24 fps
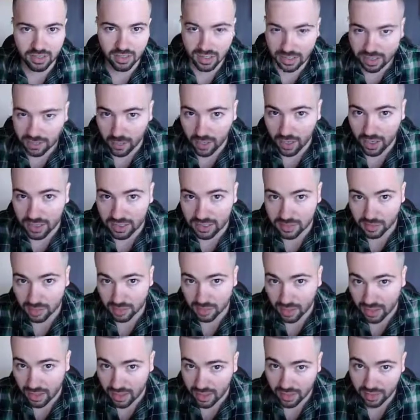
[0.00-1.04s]
in as
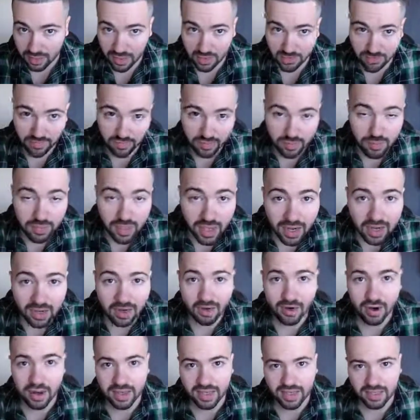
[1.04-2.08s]
possible, then from
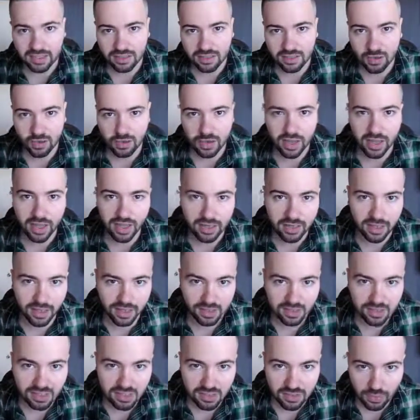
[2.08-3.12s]
there I can go ahead
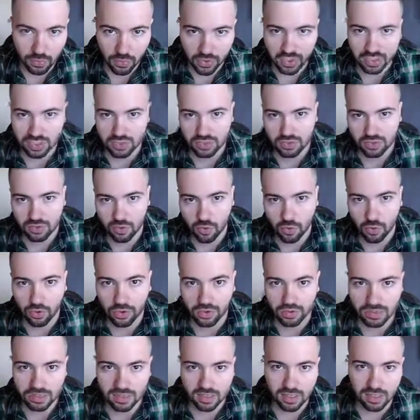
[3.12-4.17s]
and switch
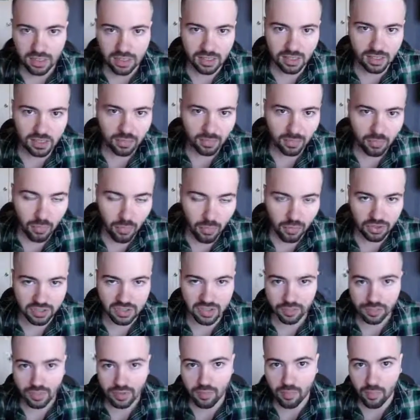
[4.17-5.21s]
towards more
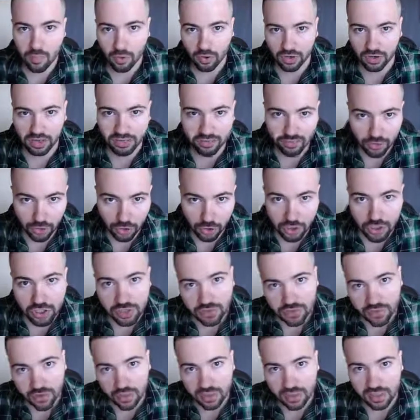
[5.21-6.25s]
something more
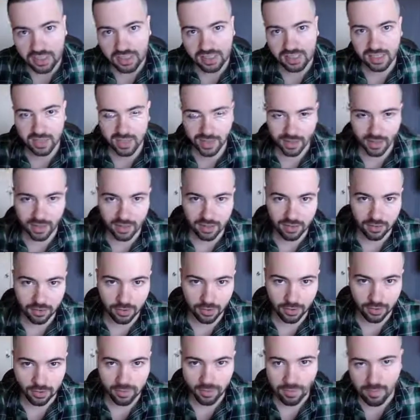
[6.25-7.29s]
conversion focused, like
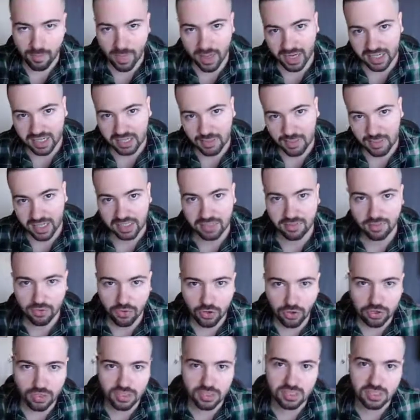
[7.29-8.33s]
either maximize
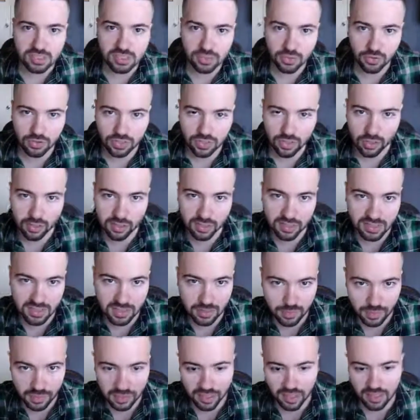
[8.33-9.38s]
conversions or target
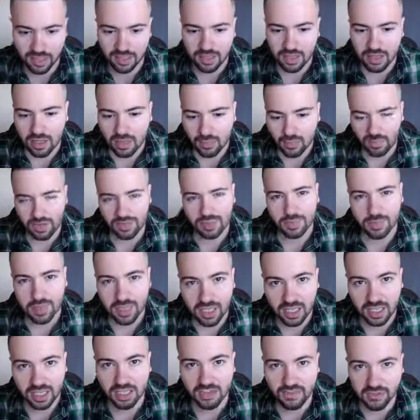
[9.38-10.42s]
CPA. But in the
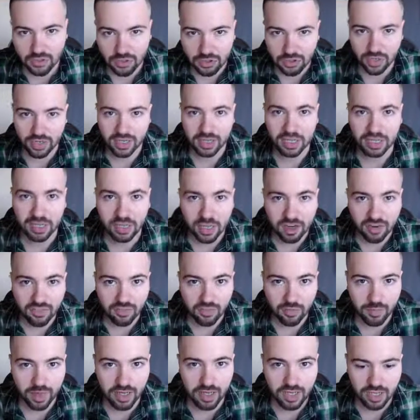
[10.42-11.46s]
beginning, if you're trying to get a lot of
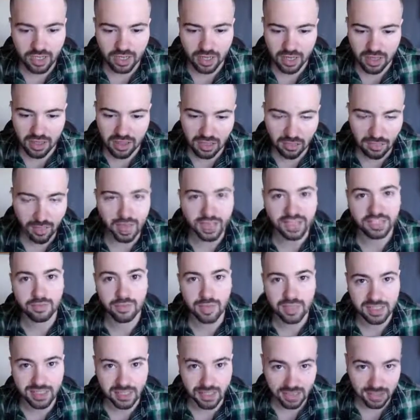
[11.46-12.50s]
information, I think
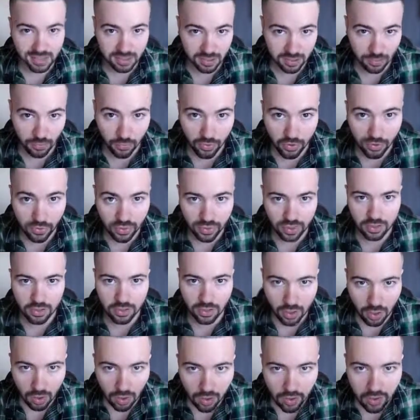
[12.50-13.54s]
maximize clicks is a great way to
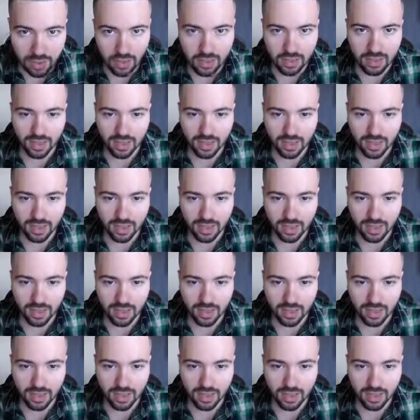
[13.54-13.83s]
go.